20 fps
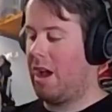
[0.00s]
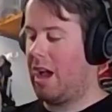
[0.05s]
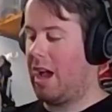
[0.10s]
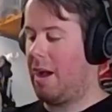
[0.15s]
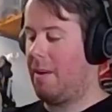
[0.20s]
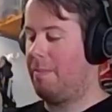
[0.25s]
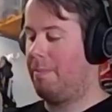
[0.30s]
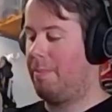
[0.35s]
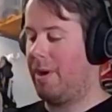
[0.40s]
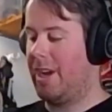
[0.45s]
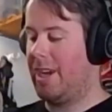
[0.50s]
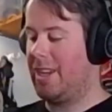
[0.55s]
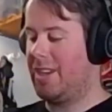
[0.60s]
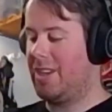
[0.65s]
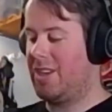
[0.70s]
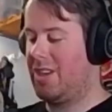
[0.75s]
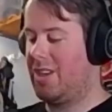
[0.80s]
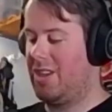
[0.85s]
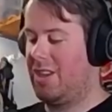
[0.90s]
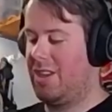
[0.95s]
but
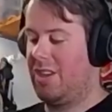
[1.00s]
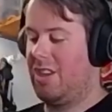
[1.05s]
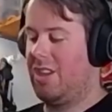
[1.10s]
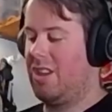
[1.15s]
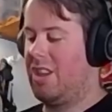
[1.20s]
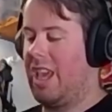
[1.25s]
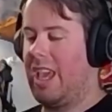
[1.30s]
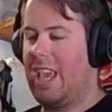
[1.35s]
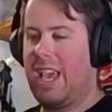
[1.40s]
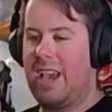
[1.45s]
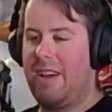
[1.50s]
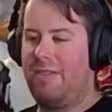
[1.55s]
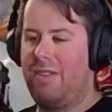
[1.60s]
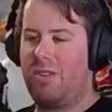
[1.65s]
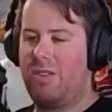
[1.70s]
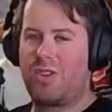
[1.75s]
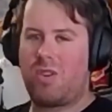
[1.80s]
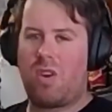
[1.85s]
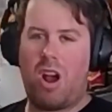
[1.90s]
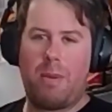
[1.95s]
they have their
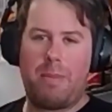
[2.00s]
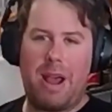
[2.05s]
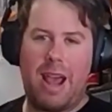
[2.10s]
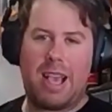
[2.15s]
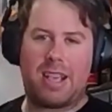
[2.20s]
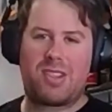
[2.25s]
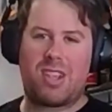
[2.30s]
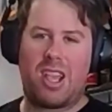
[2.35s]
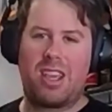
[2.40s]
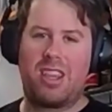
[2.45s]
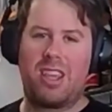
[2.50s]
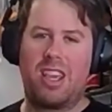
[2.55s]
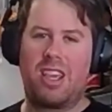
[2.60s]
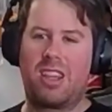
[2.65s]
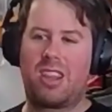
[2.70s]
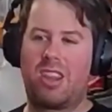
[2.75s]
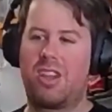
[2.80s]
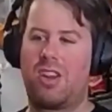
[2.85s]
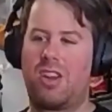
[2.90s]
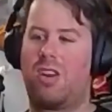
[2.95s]
drawbacks. I
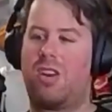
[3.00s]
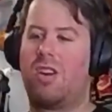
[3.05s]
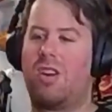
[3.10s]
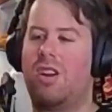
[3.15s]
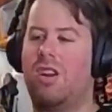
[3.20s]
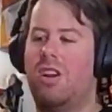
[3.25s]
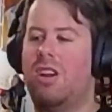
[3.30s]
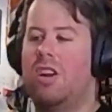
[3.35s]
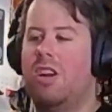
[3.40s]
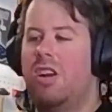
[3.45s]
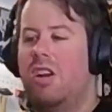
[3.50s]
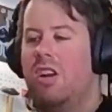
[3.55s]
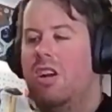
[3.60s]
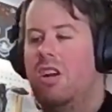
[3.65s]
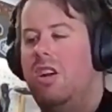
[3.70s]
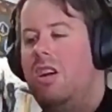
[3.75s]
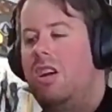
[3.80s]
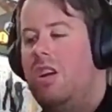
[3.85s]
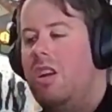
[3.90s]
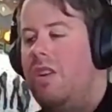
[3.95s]
think they're
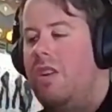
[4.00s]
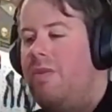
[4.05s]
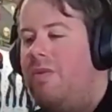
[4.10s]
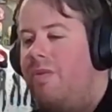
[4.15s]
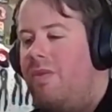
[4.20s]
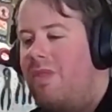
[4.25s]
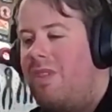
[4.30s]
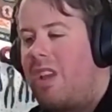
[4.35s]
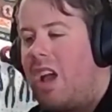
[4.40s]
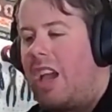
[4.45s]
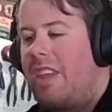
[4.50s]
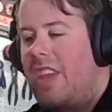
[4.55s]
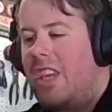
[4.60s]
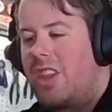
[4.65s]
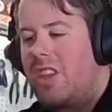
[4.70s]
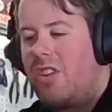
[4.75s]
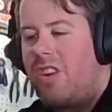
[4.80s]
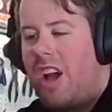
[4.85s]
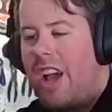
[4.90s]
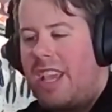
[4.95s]

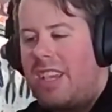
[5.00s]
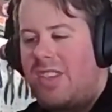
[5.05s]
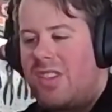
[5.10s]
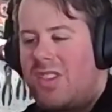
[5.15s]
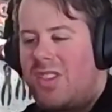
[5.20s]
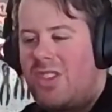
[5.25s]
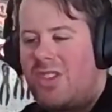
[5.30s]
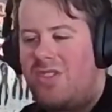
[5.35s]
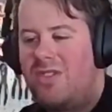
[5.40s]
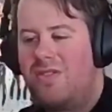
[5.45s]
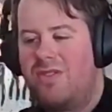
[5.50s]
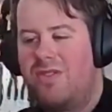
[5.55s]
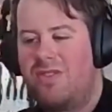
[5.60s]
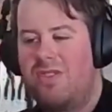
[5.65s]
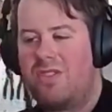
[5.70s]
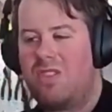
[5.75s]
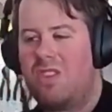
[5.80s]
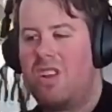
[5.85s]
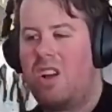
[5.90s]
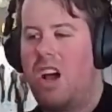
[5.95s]
nice.
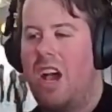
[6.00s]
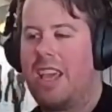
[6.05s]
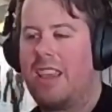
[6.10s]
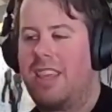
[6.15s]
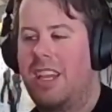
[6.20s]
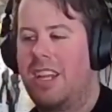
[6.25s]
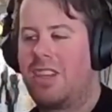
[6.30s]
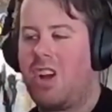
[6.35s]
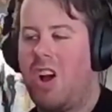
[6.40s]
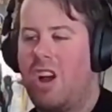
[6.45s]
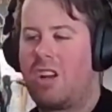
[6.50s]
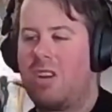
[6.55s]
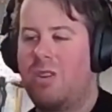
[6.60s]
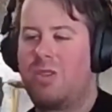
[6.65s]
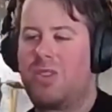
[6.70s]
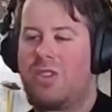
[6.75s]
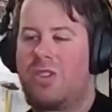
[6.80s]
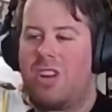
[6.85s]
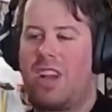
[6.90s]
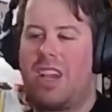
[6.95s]
I think
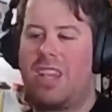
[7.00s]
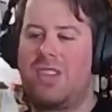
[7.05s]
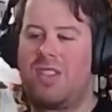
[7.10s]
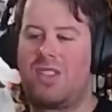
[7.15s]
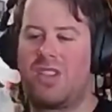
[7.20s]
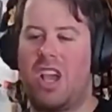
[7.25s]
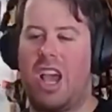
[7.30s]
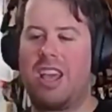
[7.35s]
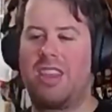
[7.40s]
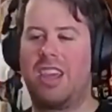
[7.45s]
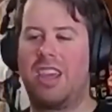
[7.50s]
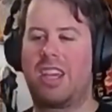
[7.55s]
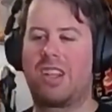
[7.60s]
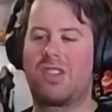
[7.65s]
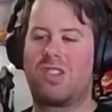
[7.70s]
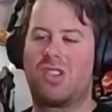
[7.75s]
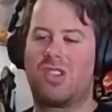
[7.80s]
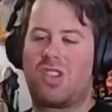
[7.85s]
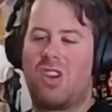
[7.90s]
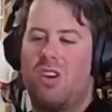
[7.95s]
tacos are nice. I think it
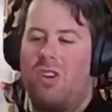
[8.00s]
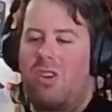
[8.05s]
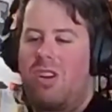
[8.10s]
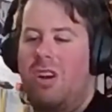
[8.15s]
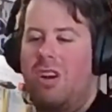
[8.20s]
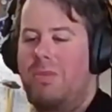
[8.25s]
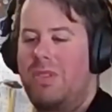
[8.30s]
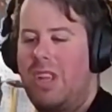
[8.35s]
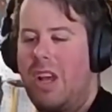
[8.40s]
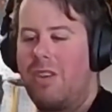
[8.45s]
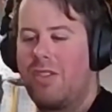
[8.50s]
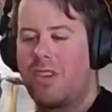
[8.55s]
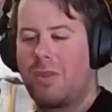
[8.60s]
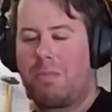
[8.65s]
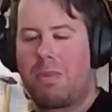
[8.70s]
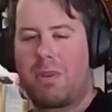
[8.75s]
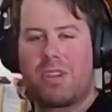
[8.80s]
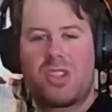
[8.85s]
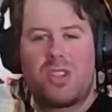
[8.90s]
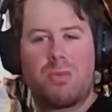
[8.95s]
just all comes down to
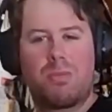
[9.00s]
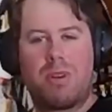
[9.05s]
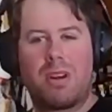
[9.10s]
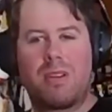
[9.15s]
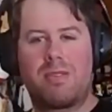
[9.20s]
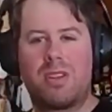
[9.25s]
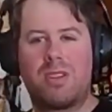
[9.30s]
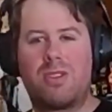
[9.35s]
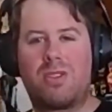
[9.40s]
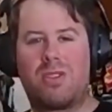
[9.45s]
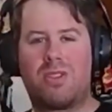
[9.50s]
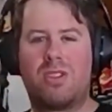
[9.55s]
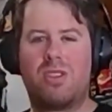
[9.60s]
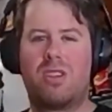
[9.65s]
personal preference.